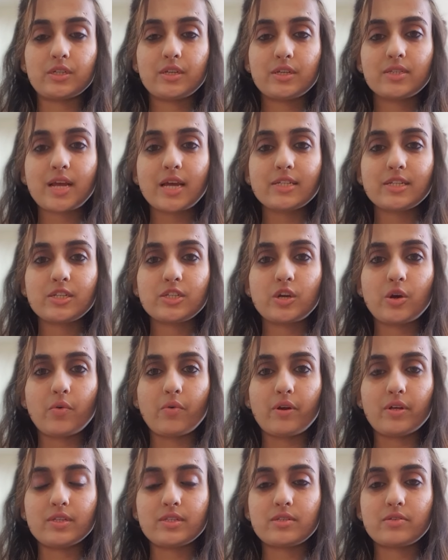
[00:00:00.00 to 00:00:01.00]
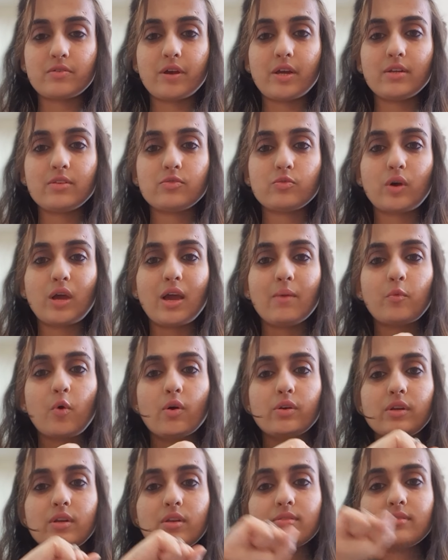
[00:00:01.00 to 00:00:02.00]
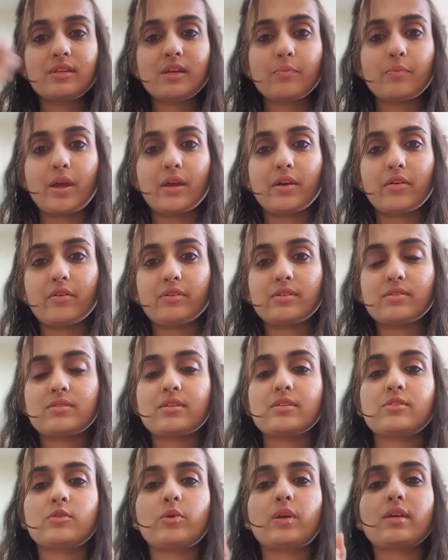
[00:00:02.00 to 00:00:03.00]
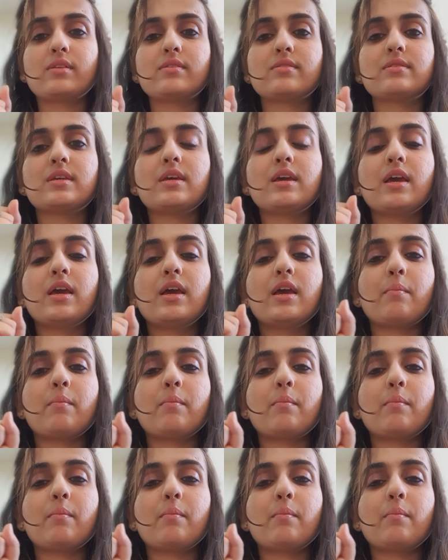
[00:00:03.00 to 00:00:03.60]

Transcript: tighten your wrist right so i'm continuously applying a resistance you can see